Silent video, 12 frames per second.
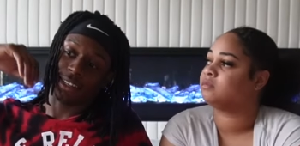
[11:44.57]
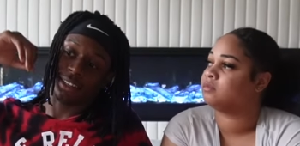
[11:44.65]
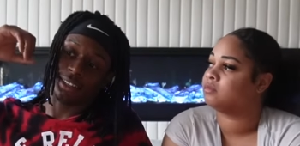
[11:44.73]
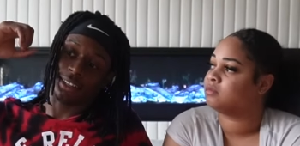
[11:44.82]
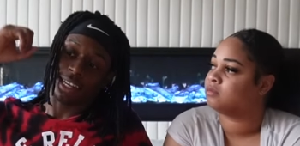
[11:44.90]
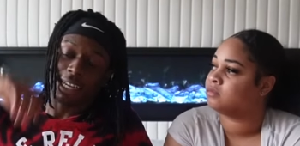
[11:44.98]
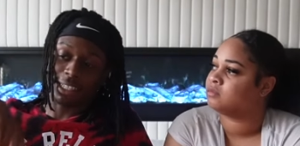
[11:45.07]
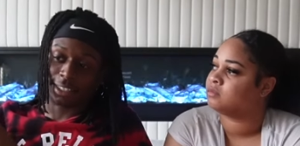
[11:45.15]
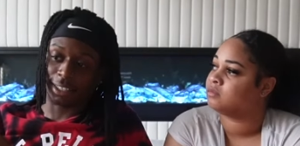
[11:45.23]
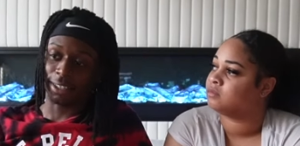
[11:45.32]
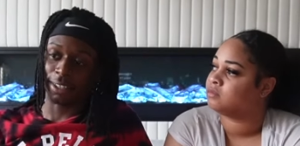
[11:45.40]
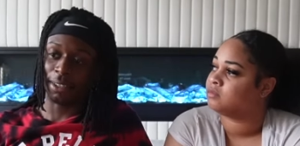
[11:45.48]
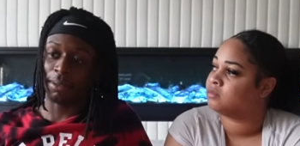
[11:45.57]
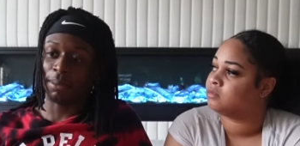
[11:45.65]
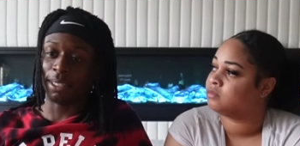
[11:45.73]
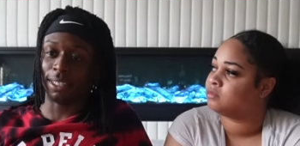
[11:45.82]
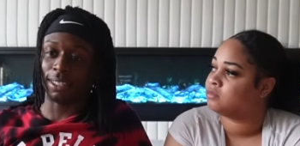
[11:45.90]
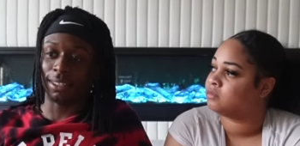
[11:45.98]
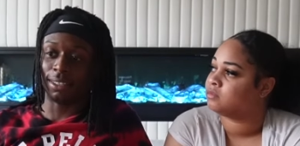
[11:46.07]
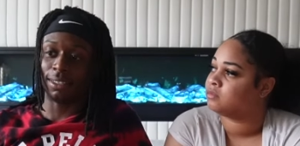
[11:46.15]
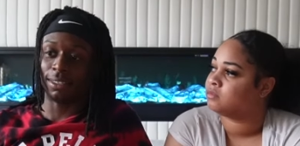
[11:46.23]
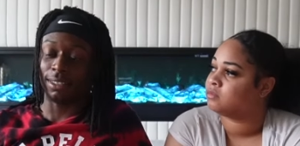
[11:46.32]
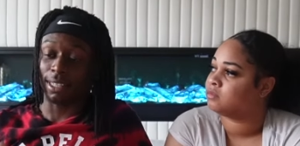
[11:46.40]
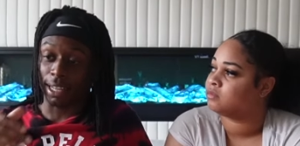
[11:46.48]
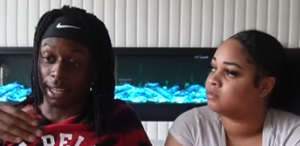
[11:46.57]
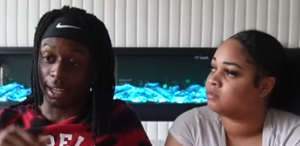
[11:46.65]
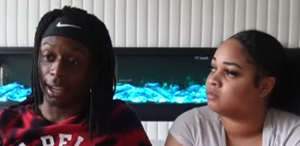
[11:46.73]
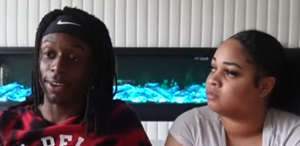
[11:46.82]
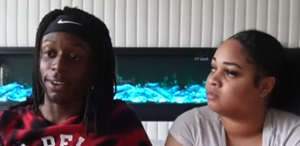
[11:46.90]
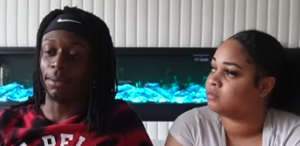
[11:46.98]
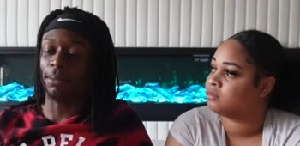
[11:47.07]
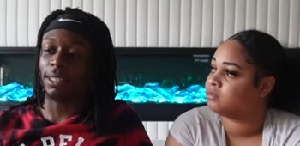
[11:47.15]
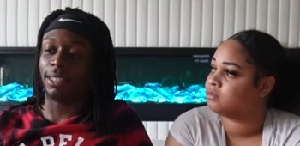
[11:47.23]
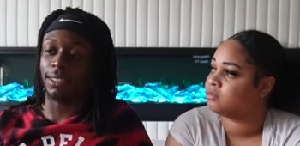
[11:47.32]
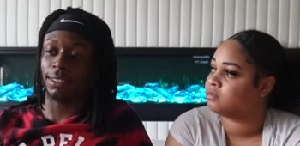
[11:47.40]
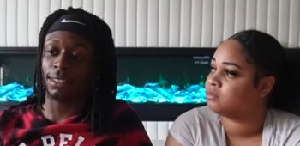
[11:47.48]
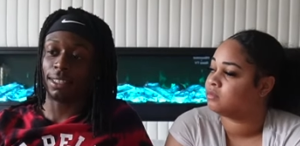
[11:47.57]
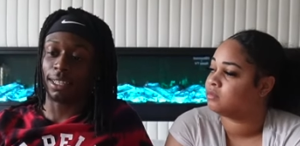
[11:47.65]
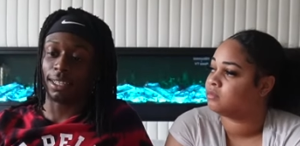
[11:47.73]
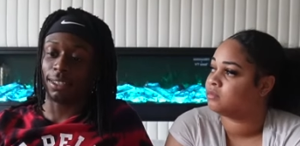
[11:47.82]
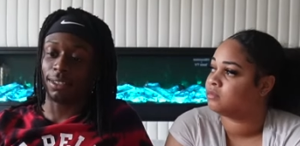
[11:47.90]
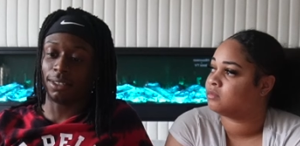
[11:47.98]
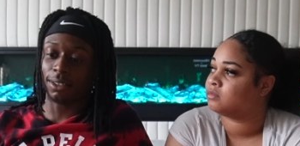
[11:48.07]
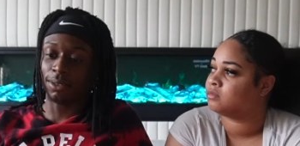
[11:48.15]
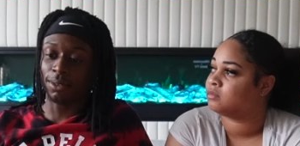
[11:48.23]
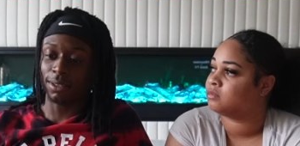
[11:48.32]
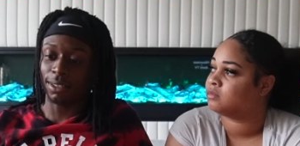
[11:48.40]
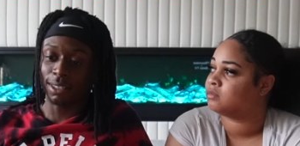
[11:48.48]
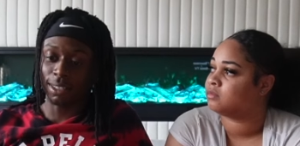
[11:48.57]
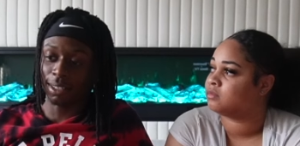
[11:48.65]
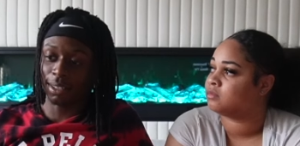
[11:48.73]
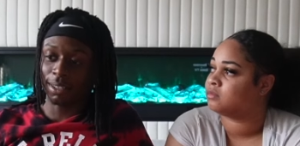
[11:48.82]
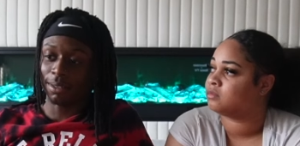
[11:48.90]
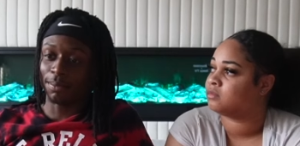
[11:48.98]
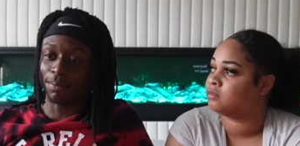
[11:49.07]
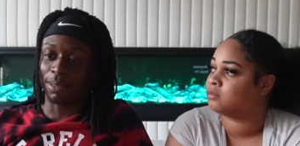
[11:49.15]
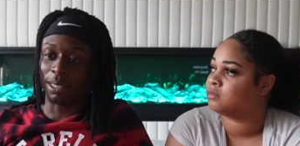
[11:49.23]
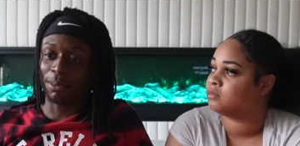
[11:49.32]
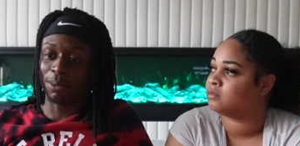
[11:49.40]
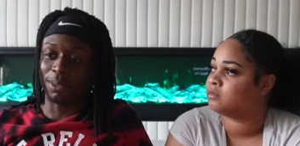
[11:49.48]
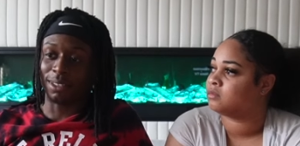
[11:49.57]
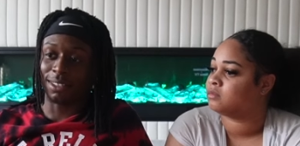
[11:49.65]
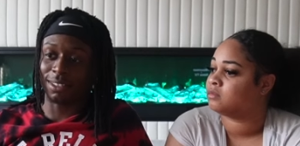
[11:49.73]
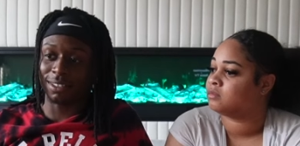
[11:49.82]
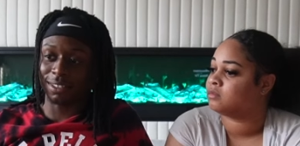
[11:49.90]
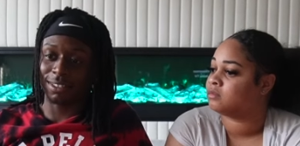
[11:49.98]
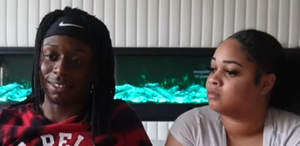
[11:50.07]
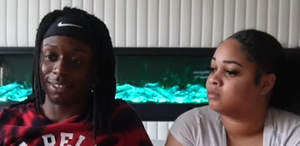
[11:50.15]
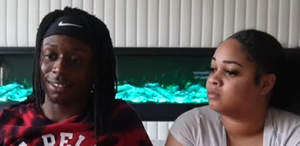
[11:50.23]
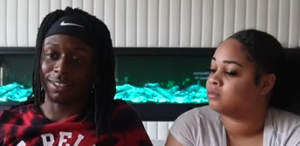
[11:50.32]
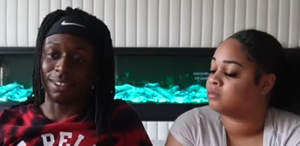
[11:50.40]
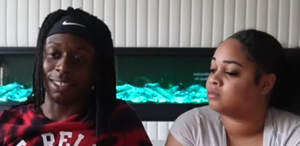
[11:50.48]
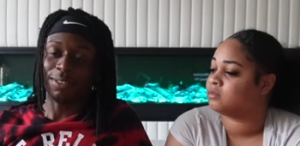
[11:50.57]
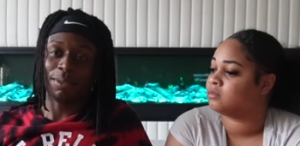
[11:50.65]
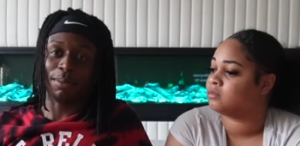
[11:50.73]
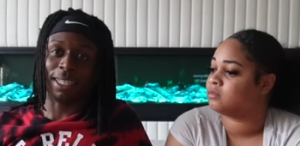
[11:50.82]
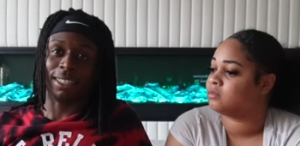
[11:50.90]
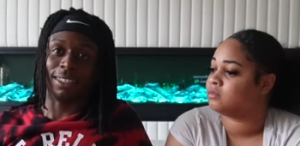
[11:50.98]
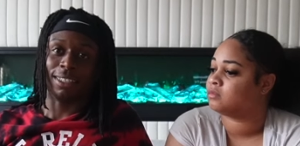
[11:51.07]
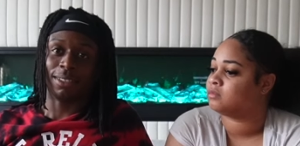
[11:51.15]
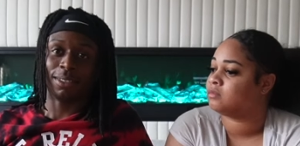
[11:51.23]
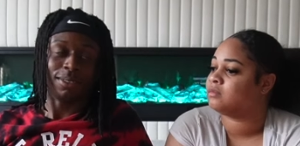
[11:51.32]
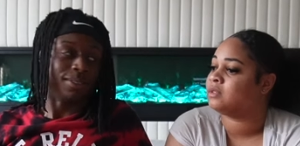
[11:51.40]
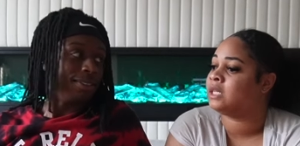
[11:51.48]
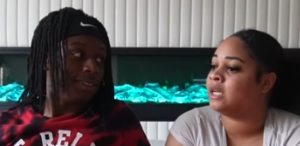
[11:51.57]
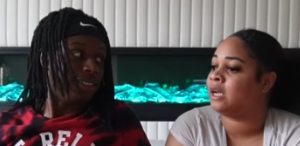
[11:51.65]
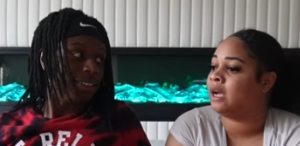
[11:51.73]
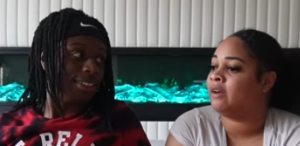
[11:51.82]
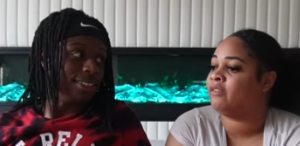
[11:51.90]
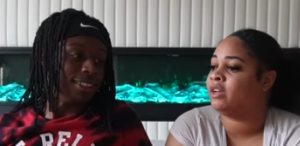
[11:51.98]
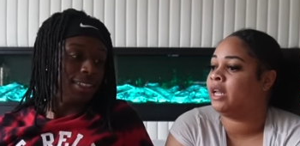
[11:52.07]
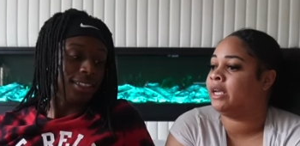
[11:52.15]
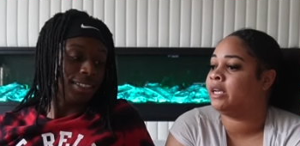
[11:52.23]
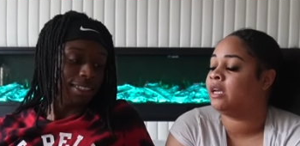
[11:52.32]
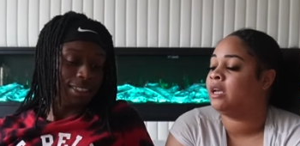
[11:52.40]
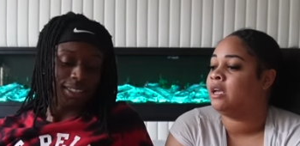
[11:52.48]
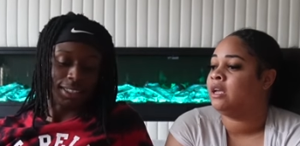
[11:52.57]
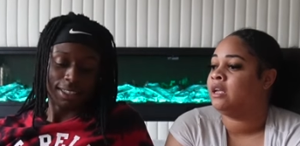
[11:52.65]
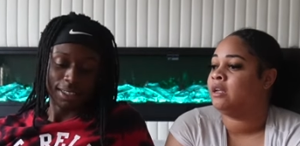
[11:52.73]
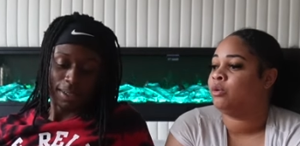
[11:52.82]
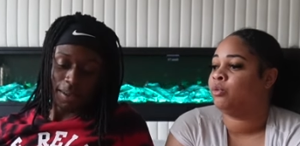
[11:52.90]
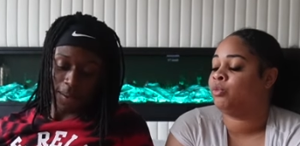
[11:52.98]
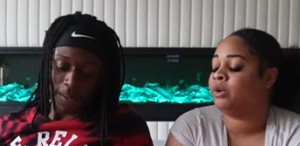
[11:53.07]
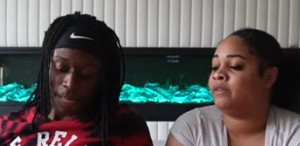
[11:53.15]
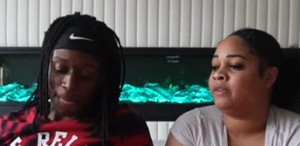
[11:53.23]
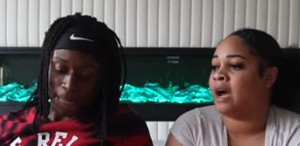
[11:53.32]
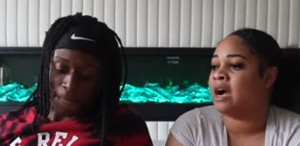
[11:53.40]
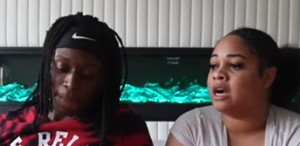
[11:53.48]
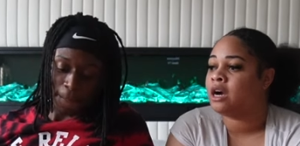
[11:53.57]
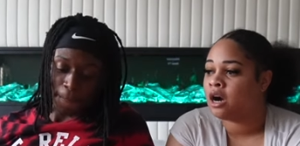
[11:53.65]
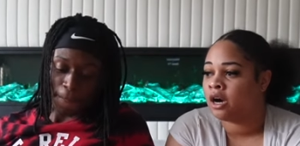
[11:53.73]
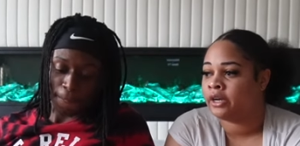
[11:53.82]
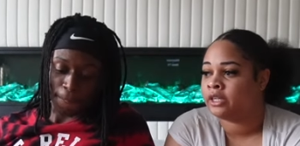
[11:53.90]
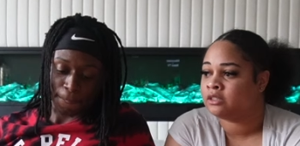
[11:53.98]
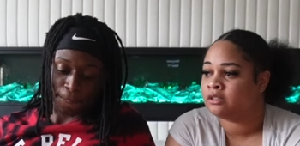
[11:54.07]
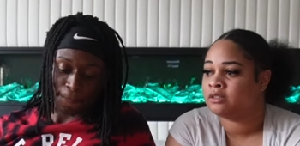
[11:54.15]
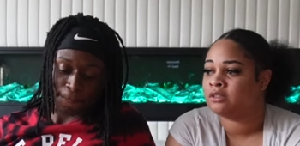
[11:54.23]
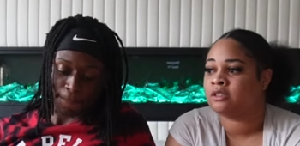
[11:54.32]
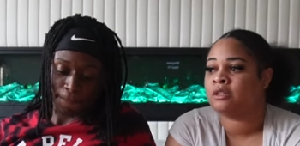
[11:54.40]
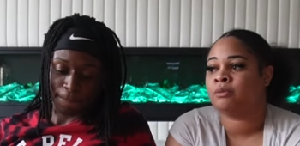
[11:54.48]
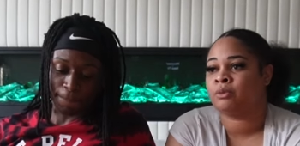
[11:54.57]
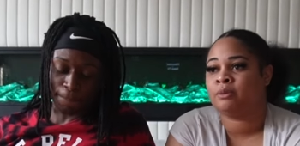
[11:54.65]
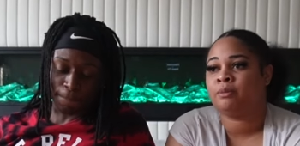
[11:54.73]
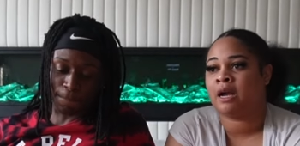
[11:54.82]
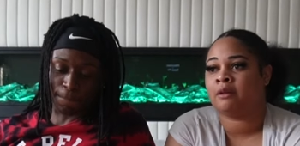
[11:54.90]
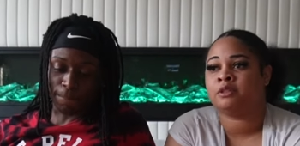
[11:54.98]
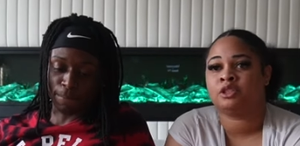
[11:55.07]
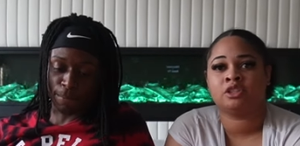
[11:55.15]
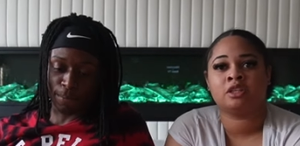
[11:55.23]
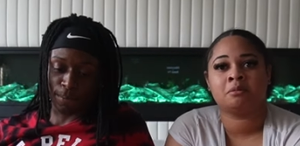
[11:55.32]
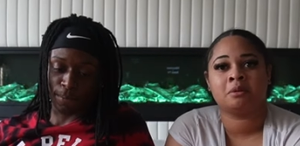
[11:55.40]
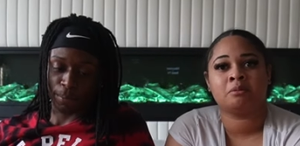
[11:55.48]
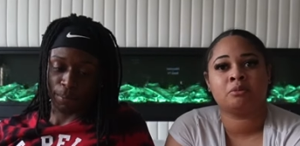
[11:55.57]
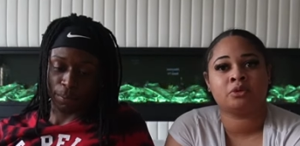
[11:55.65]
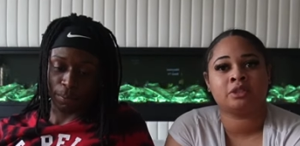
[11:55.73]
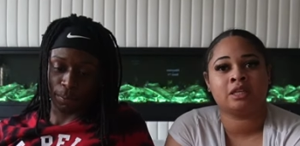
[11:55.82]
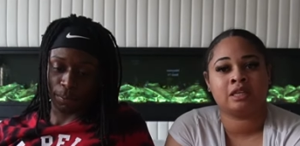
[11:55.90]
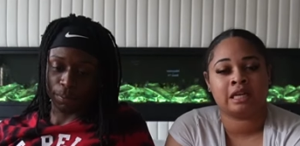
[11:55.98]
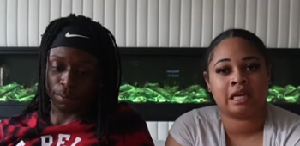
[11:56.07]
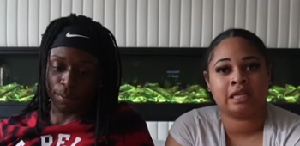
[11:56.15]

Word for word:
Speaker 1: in the '90s area because era because it's like you know, people was
Speaker 2: different back then. You know. Yeah, I feel like with our hearts, we probably should have been born in the